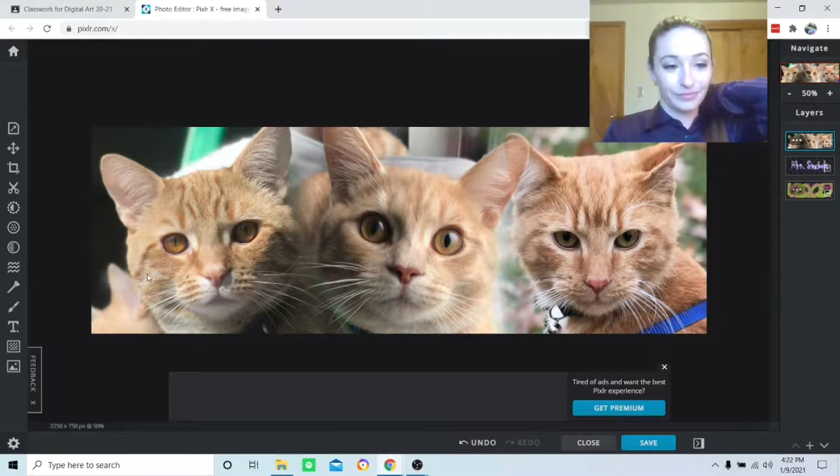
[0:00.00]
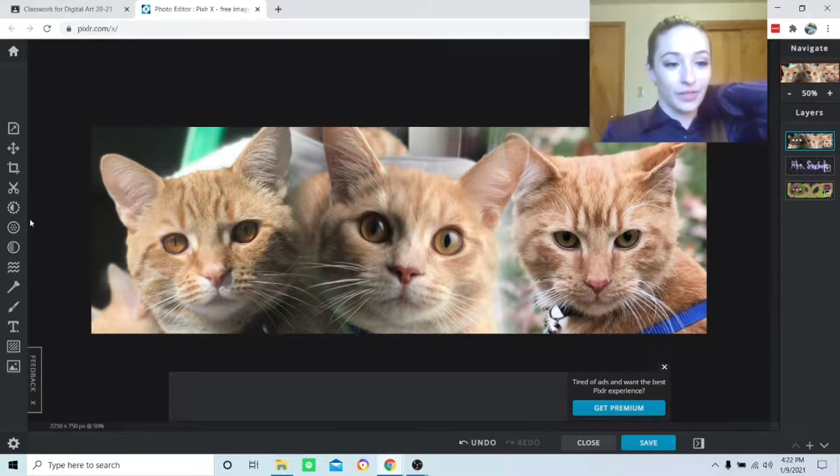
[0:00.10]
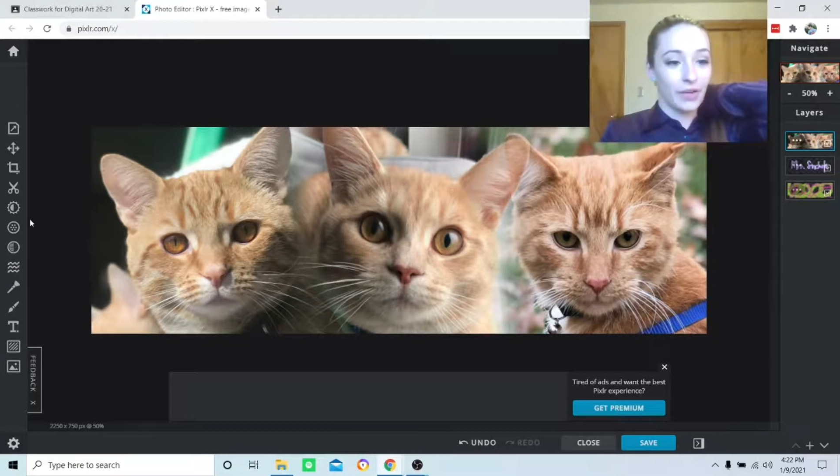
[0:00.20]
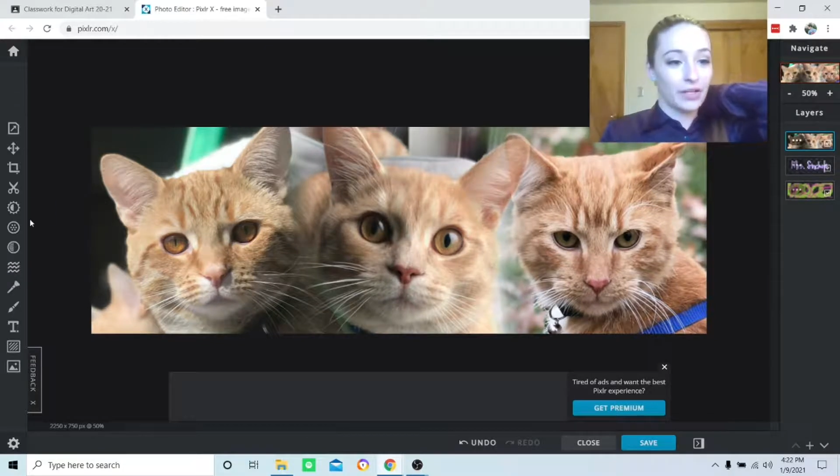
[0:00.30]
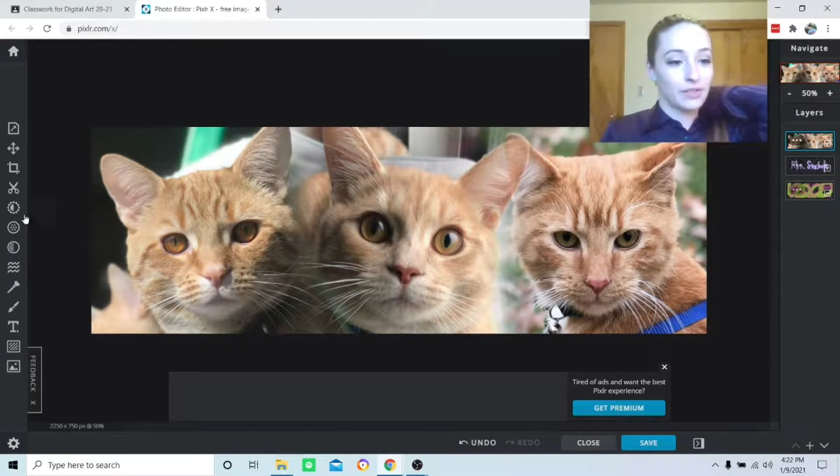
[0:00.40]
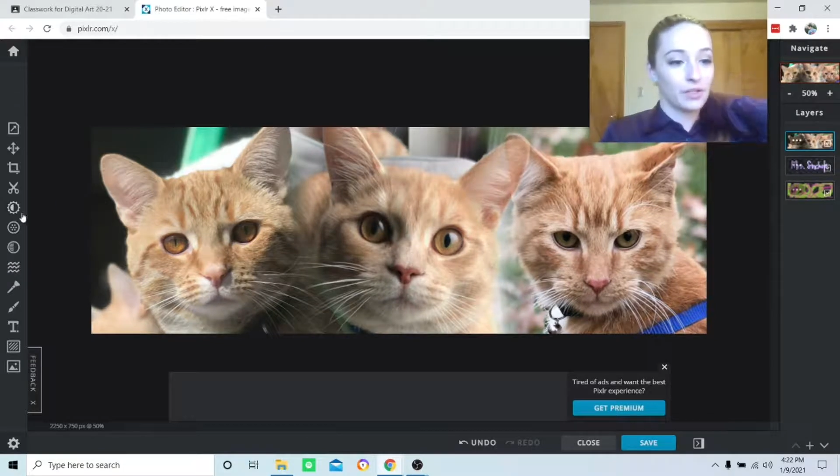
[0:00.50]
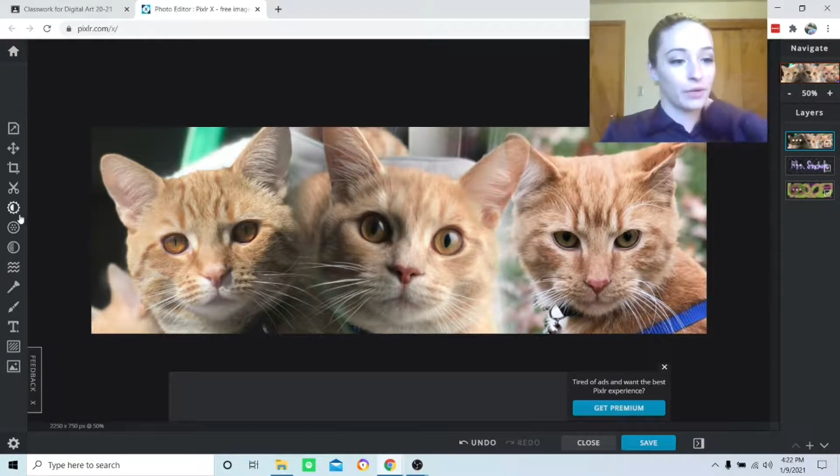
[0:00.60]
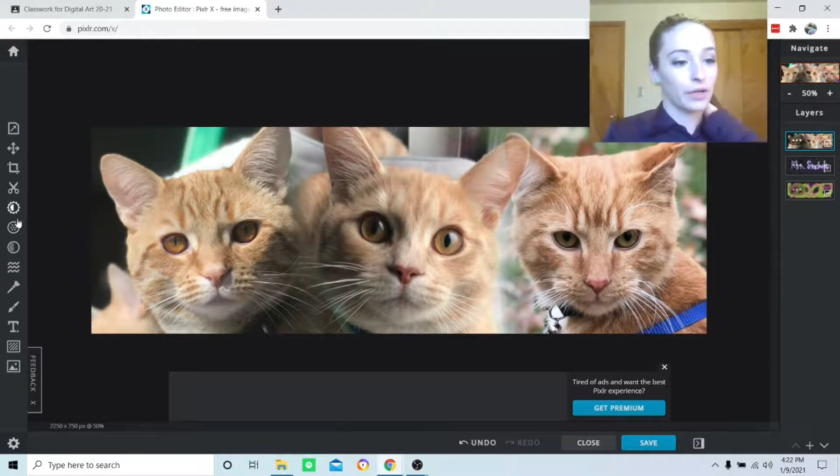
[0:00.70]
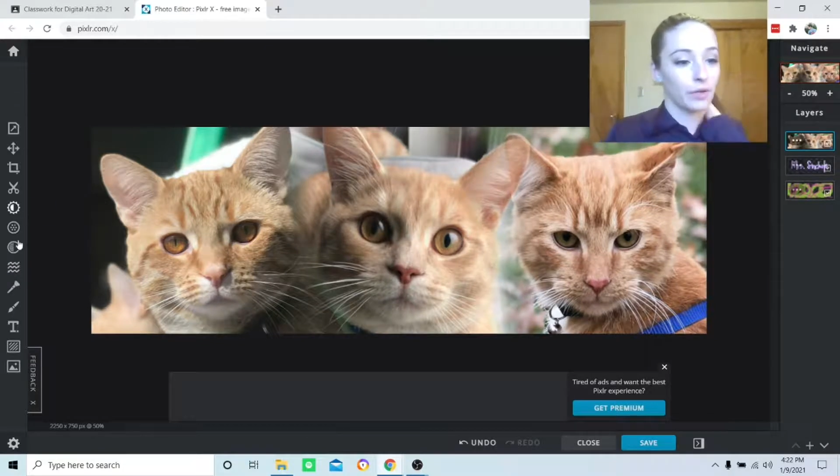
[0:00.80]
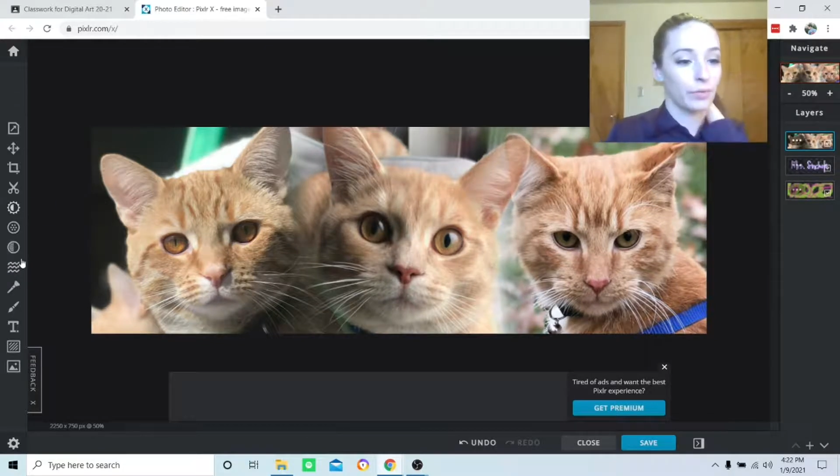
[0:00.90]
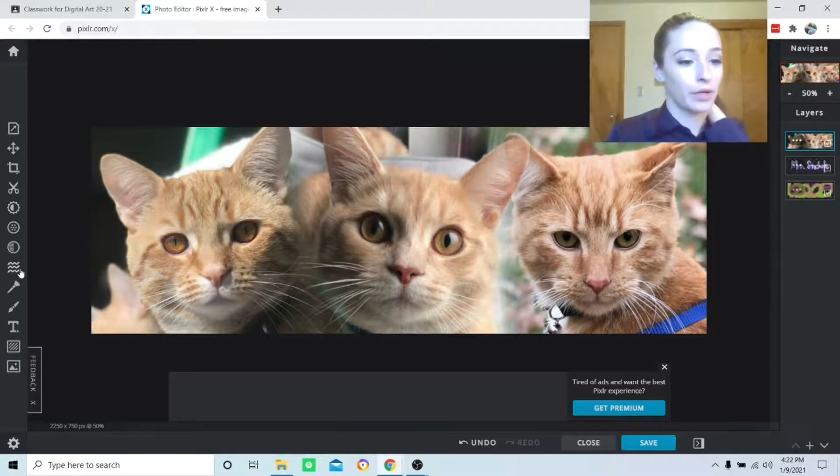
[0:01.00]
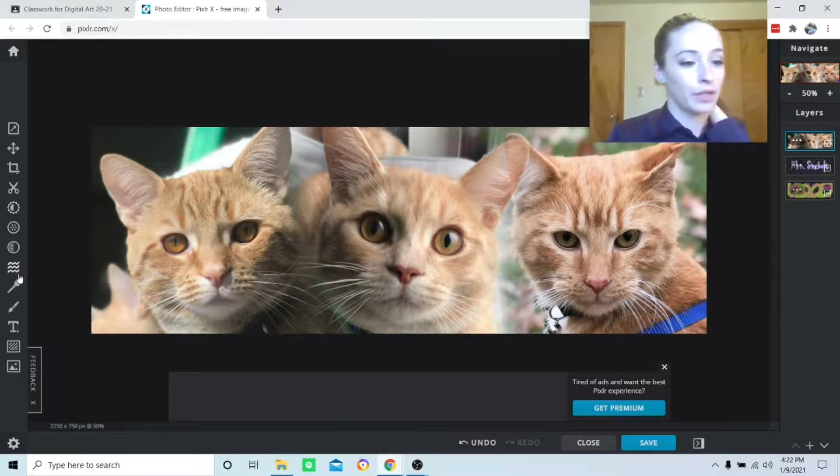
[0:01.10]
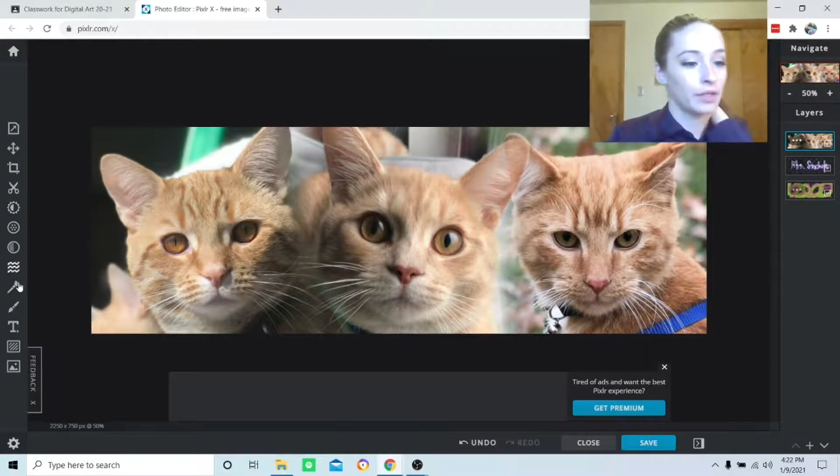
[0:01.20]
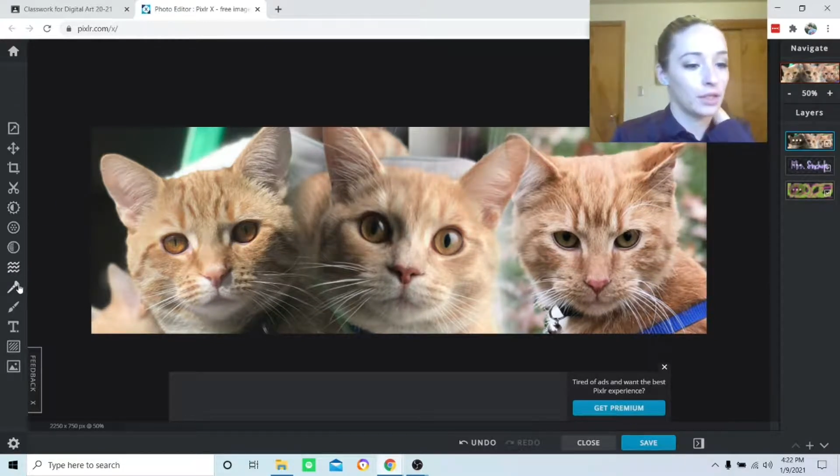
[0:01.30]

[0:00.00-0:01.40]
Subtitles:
Okay, so another one